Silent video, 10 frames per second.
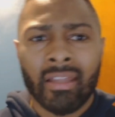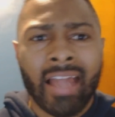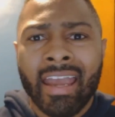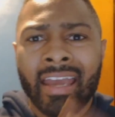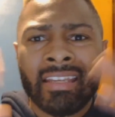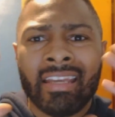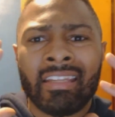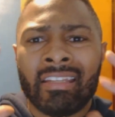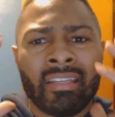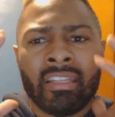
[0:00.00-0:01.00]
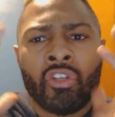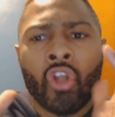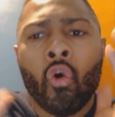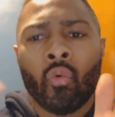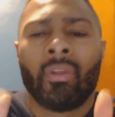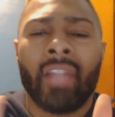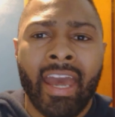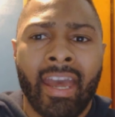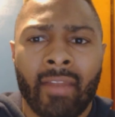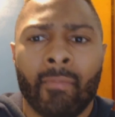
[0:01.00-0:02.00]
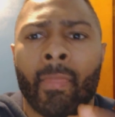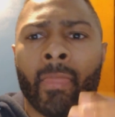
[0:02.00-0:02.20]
Like, it, it's, don't let